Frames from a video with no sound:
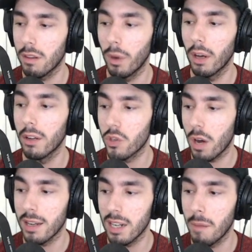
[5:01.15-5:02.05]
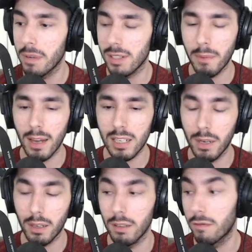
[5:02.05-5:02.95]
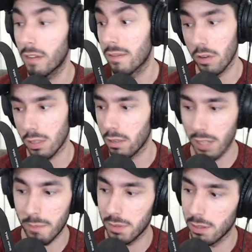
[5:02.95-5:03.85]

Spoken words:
the well drying up in some aspect, and vice versa, them to